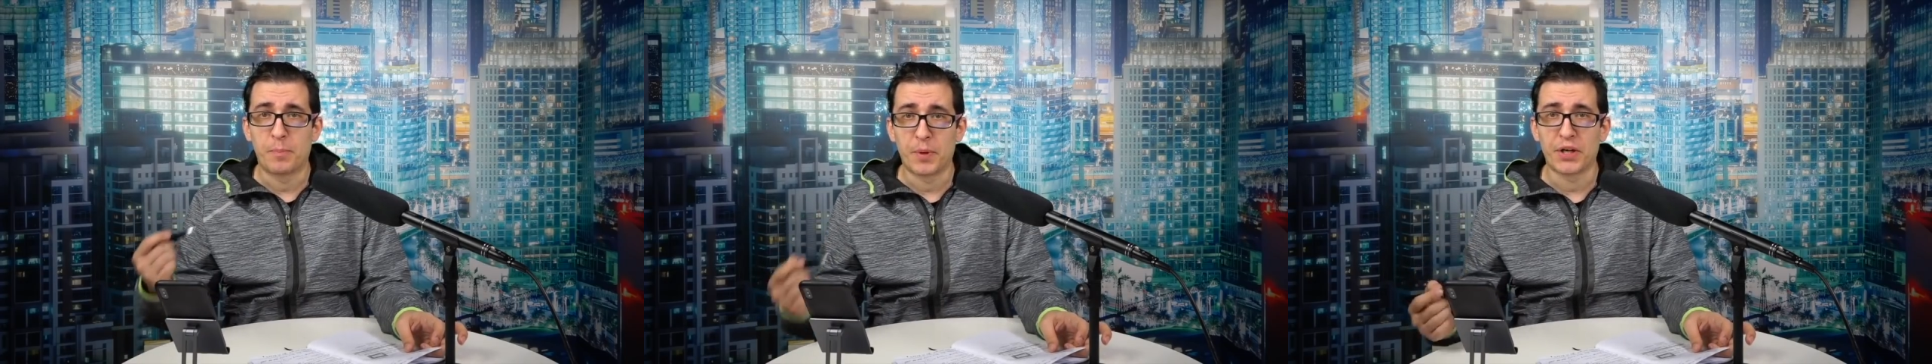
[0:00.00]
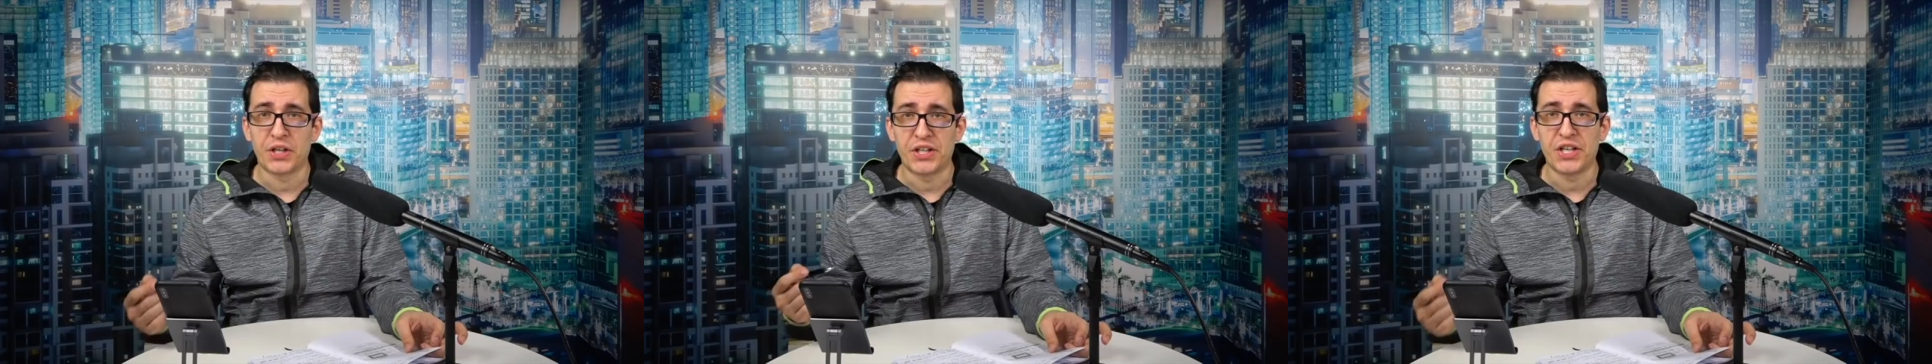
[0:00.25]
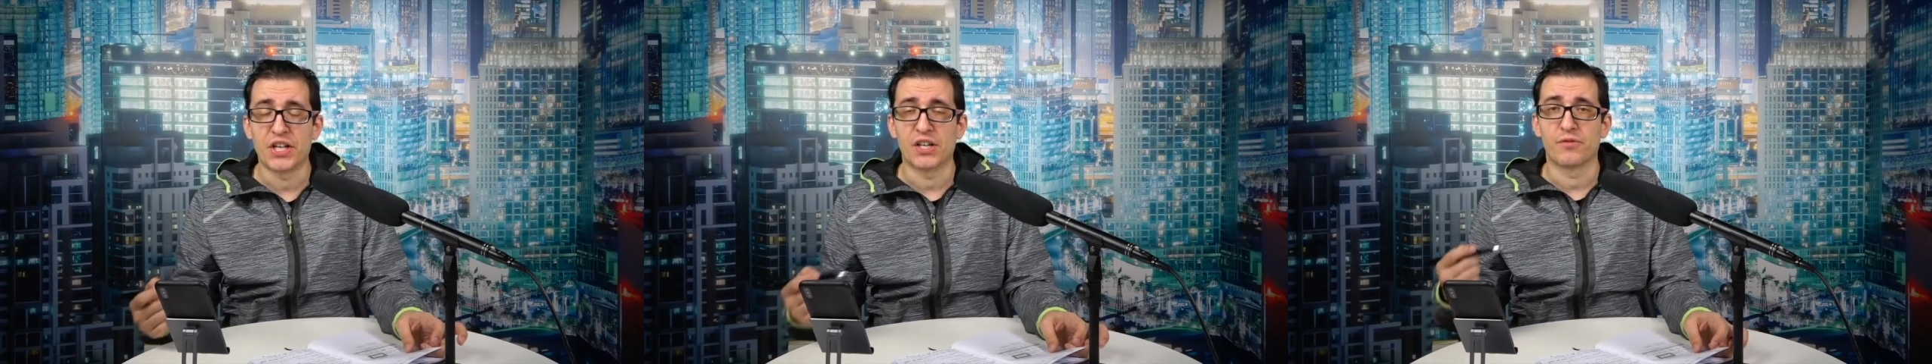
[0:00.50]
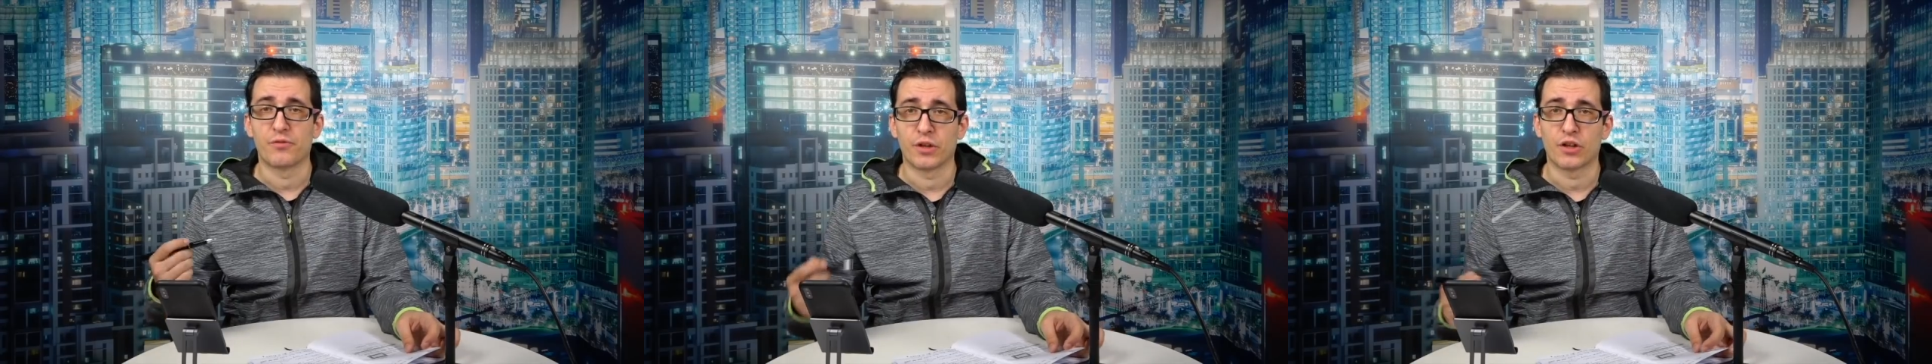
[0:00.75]
per
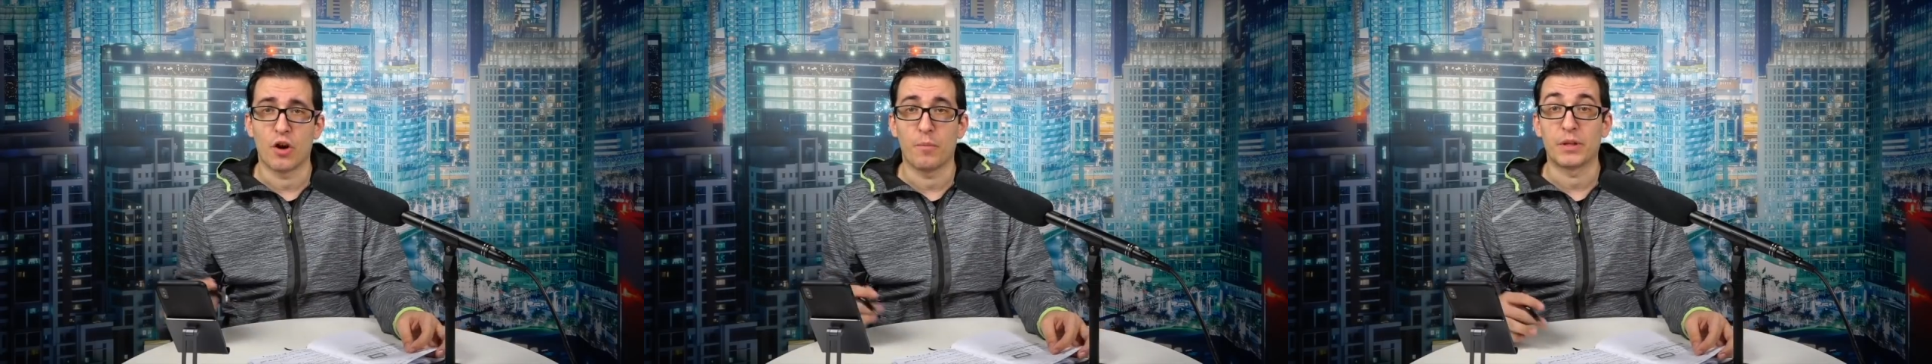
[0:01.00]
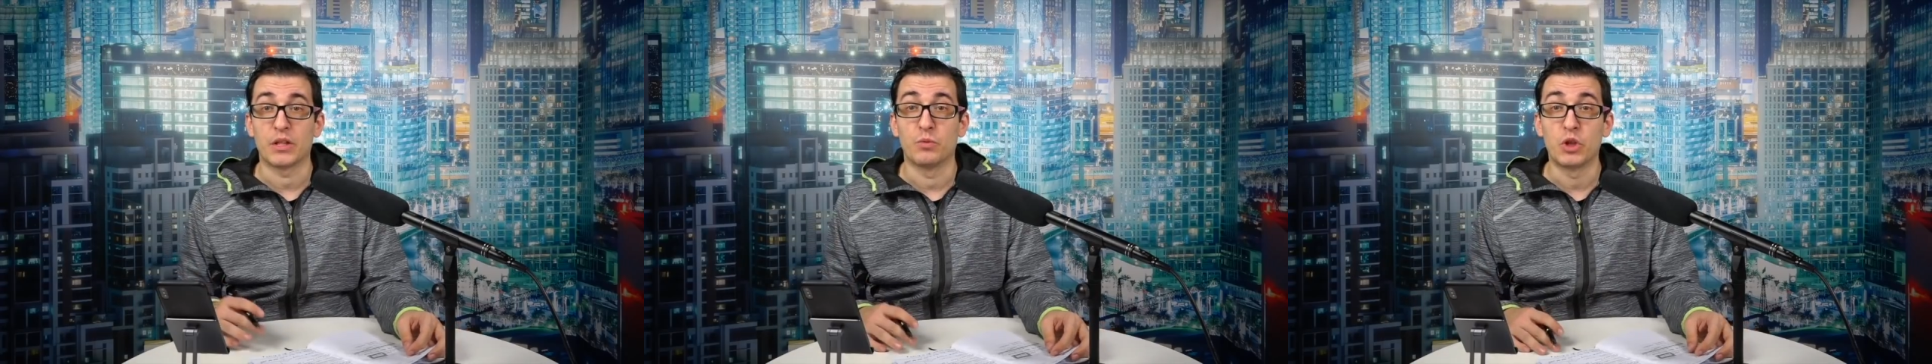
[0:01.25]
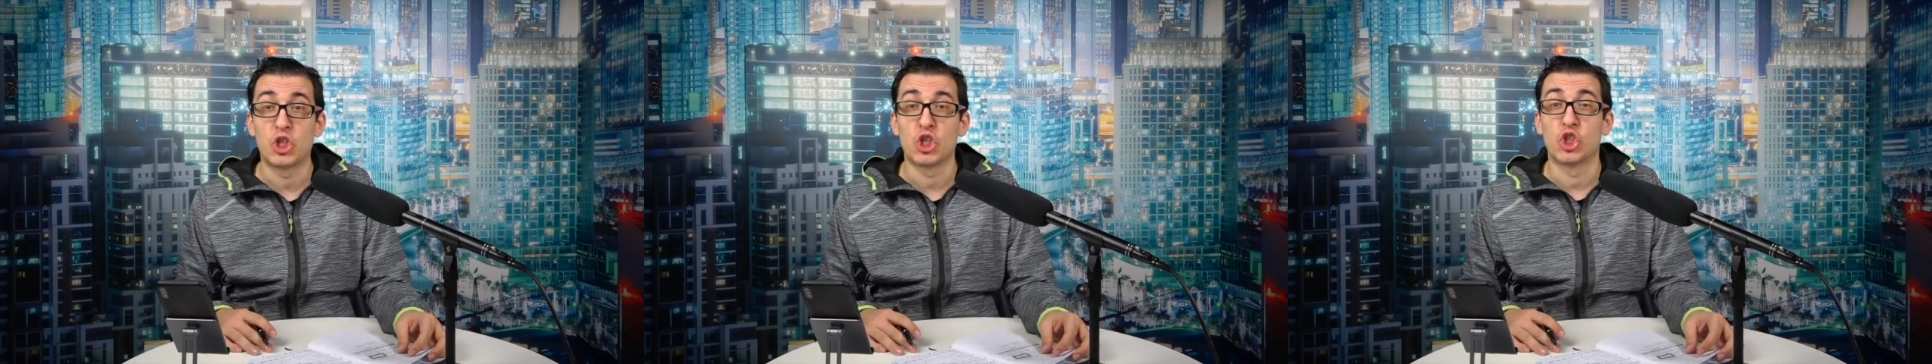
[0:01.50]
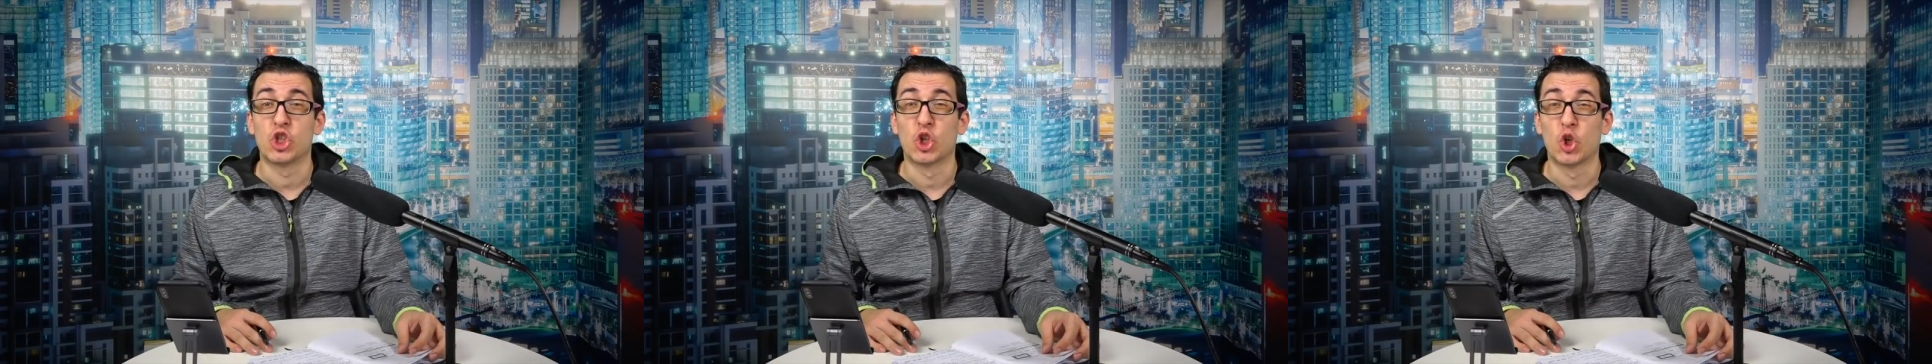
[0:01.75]
year for the company, which
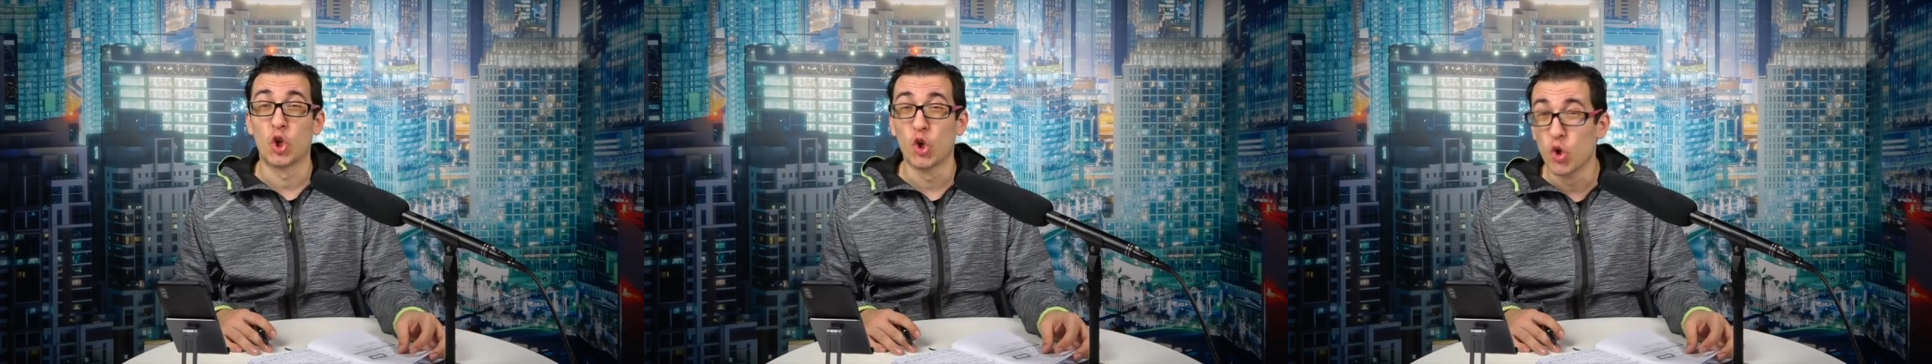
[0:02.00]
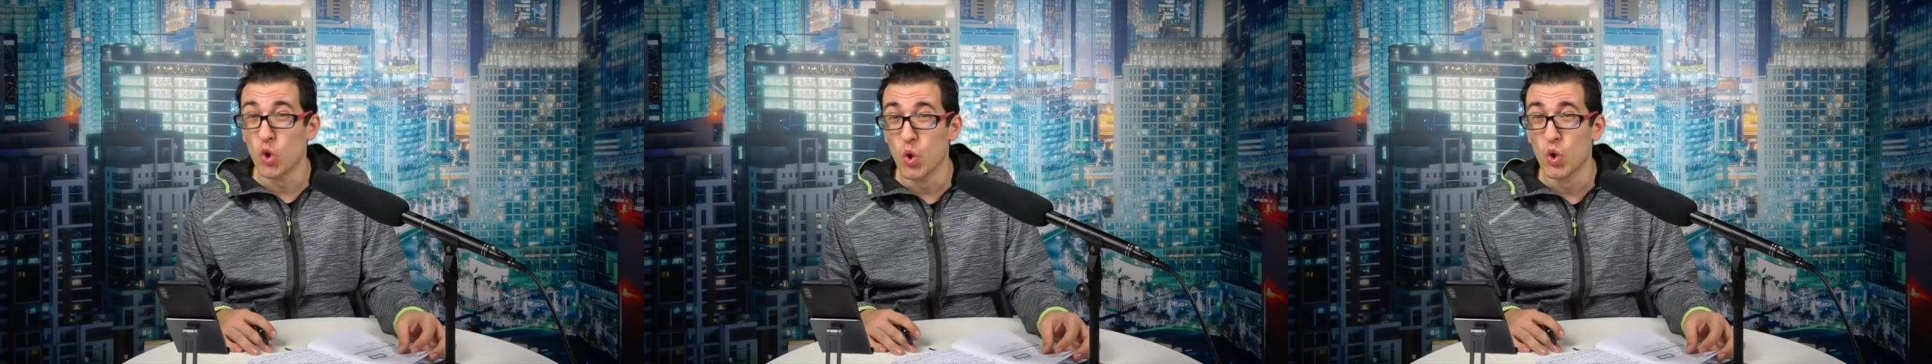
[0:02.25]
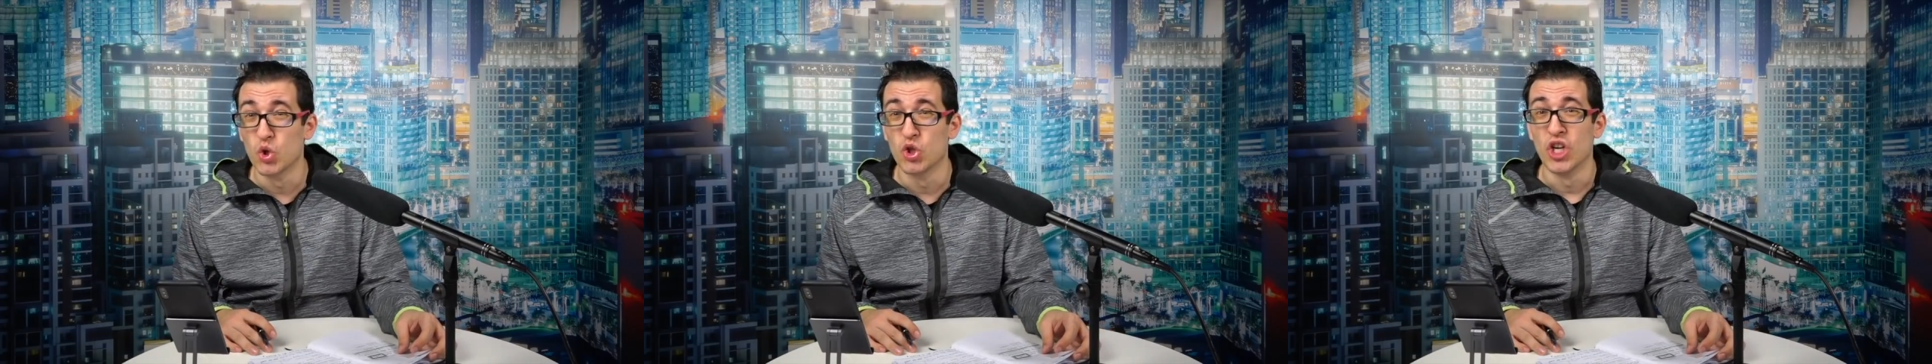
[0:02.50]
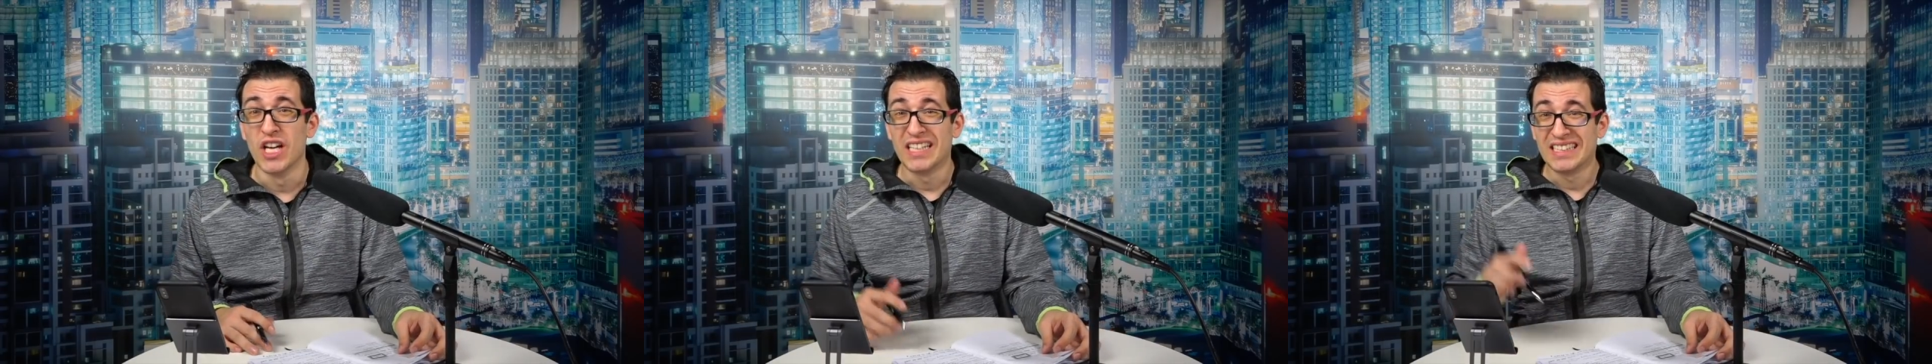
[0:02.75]
is huge.